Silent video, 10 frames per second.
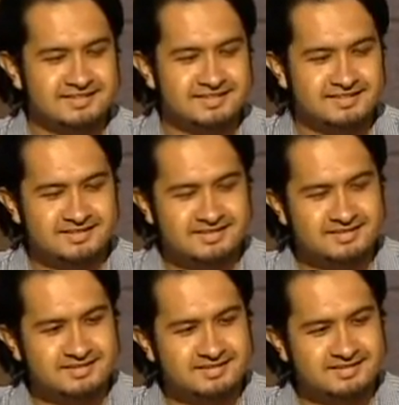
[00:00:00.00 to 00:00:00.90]
We
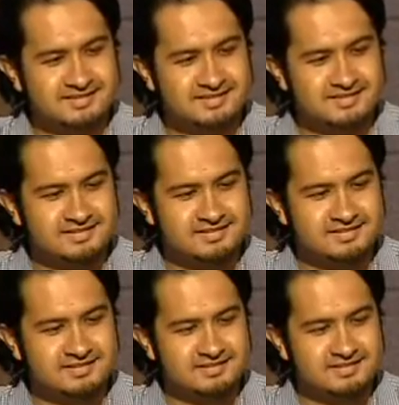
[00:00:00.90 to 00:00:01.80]
will complete
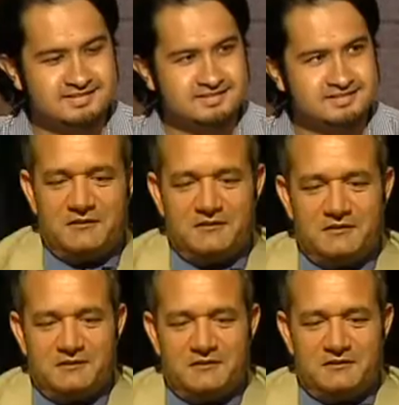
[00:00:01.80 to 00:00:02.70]
now
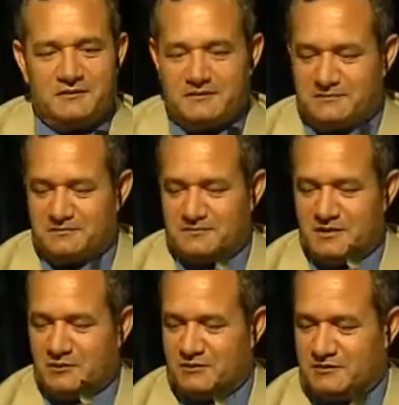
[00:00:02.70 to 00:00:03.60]

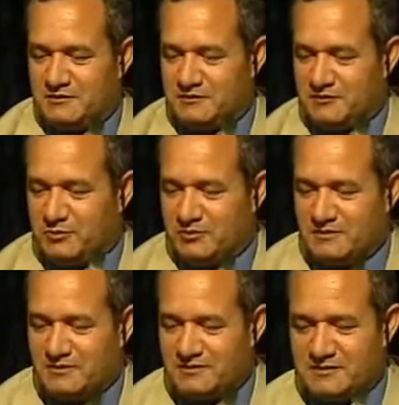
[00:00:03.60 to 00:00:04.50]
our
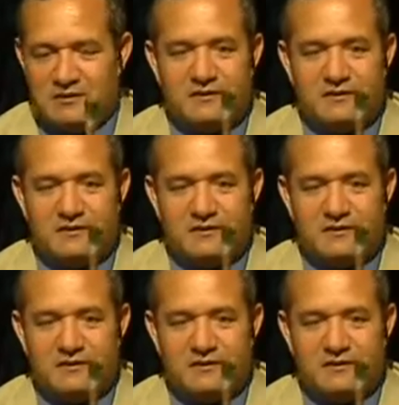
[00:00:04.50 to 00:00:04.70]
tools.